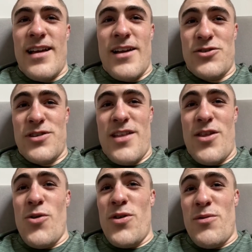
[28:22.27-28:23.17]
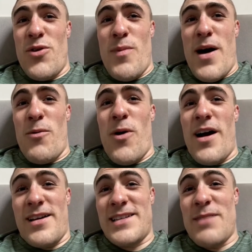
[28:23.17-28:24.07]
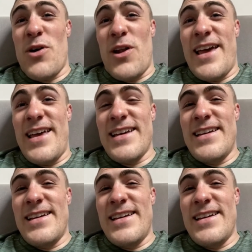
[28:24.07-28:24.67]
I know that no matter what, because I'm not like